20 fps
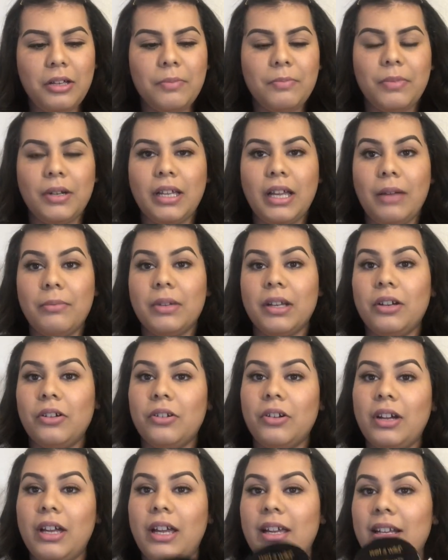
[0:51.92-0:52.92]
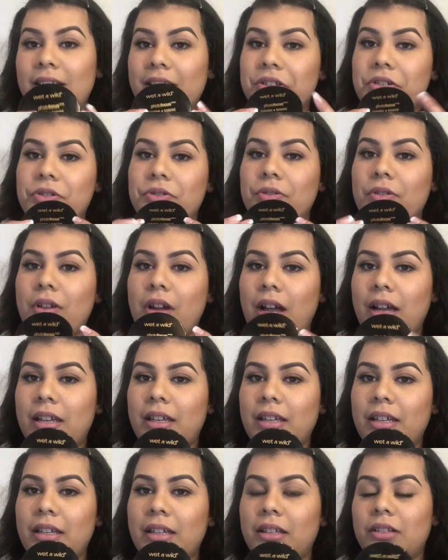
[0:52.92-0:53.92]
But yeah, I'm gonna go ahead and try
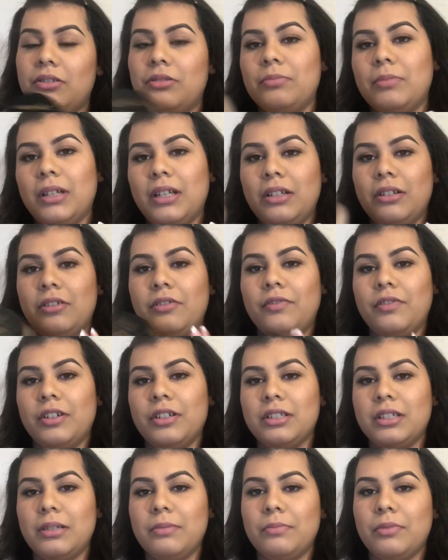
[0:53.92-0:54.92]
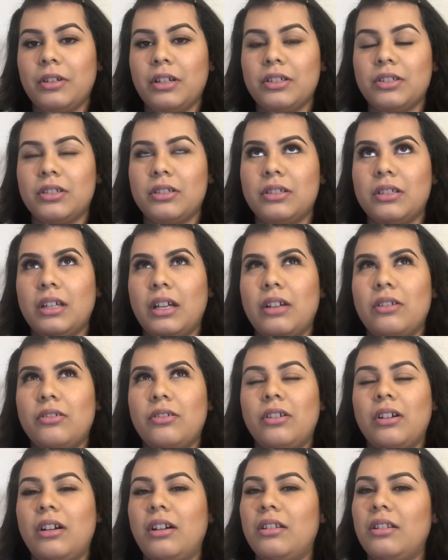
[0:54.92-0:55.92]
it, do my little first impressions. I don't
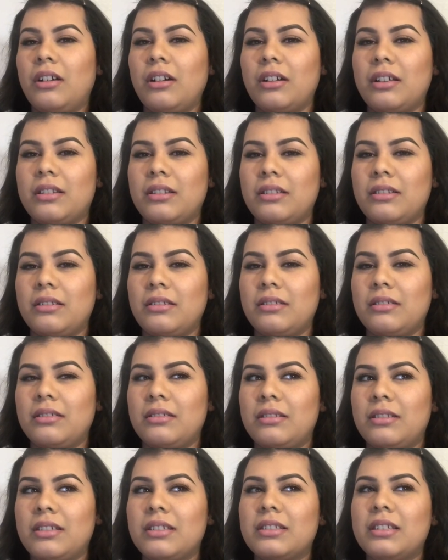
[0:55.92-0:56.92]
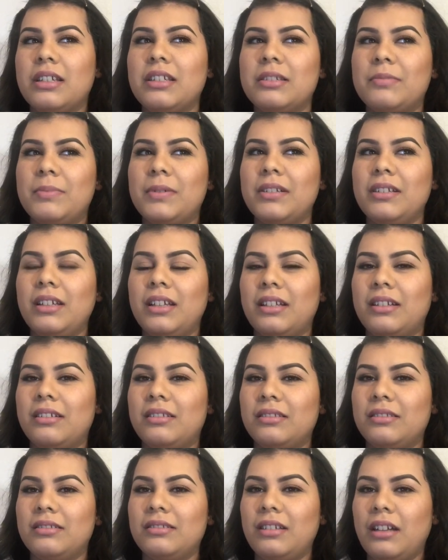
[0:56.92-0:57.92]
know how long this has been, like,
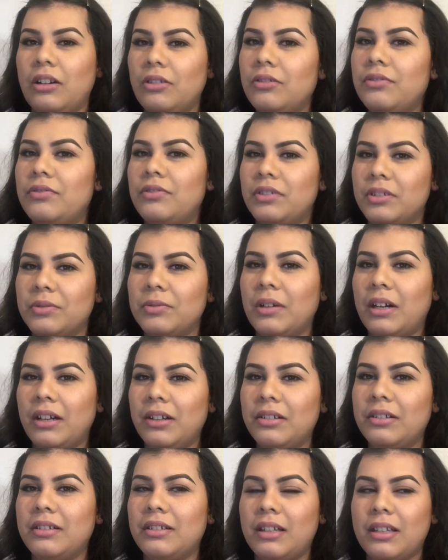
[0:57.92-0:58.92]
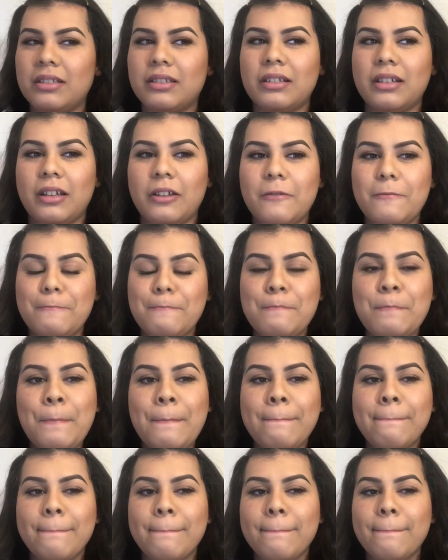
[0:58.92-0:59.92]
out for a while, hasn't it?
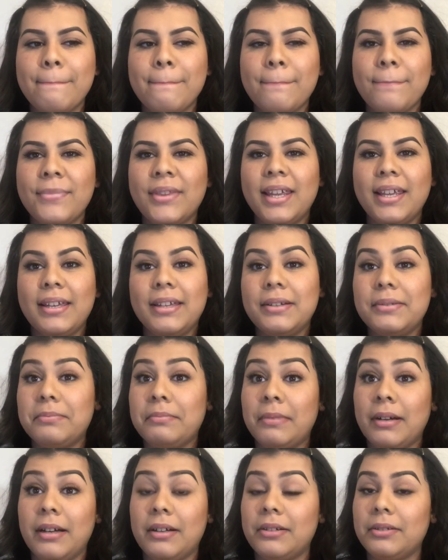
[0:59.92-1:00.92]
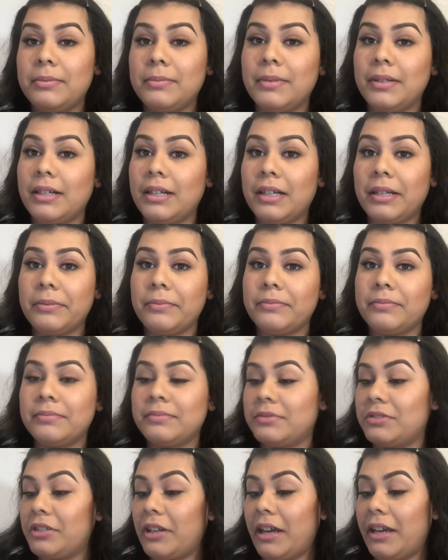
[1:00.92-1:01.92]
I don't know, but I'm
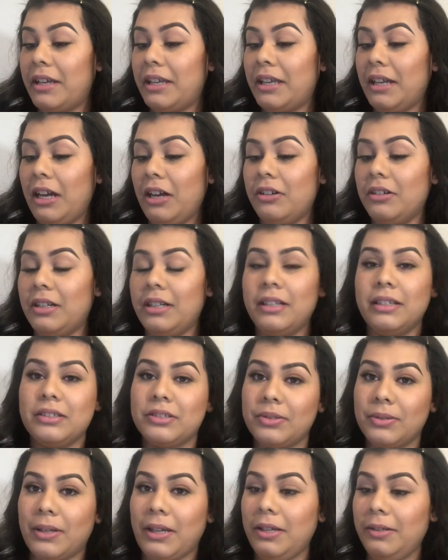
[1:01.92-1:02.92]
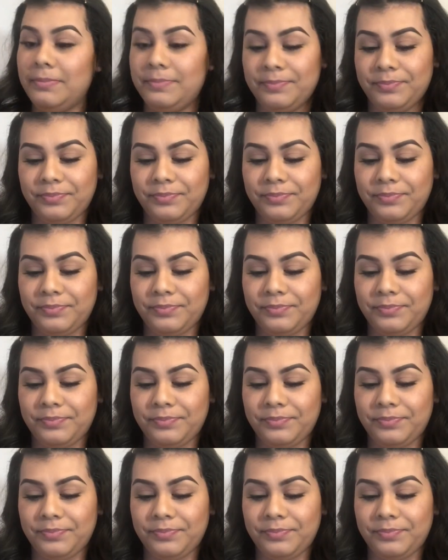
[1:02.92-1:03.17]
trying it out, and it's okay.